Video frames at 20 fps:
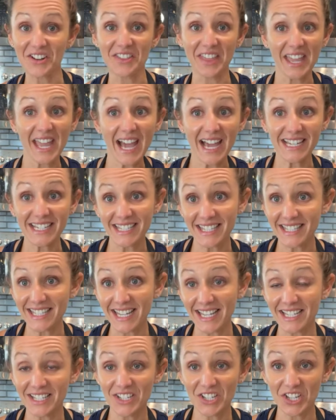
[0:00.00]
They had to
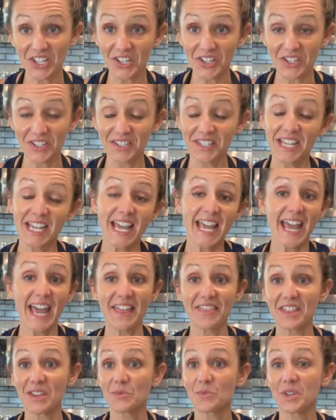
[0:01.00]
stay chilled,
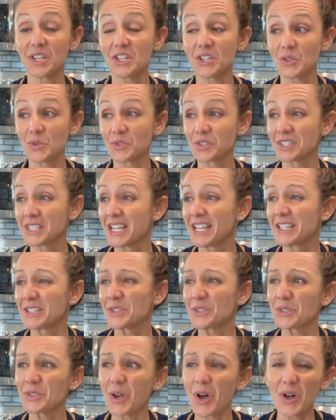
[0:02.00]
and then we'd use
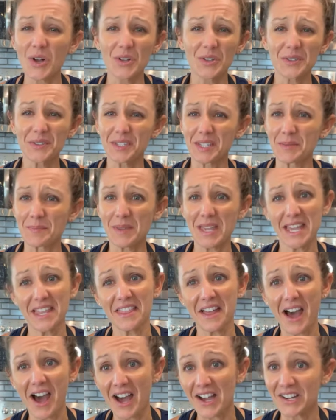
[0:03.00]
salt and be in
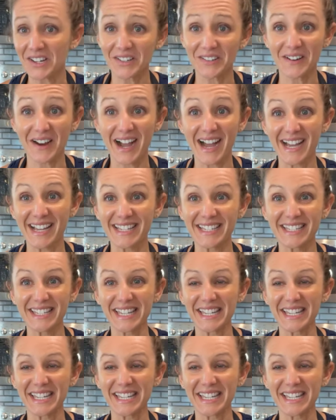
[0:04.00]
the hot garage,